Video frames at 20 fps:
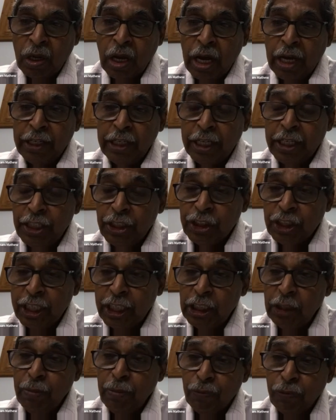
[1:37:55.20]
at any
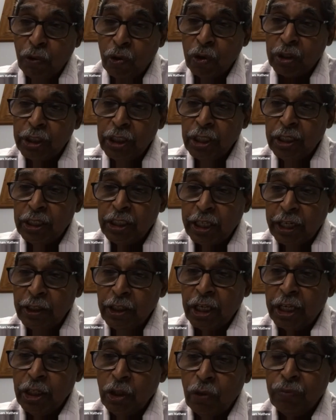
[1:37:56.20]
stage before the
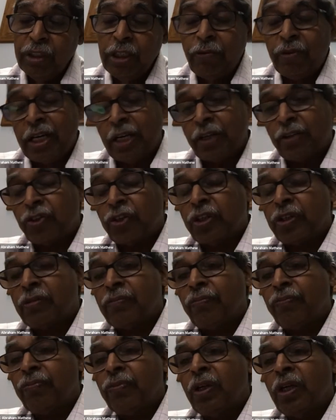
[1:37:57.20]
tendering of the evidence,
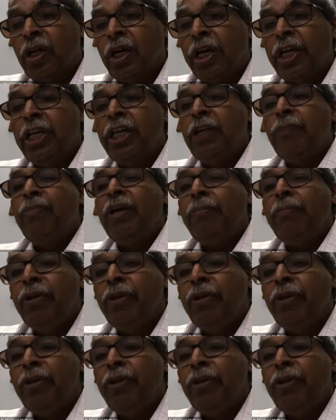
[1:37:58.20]
it may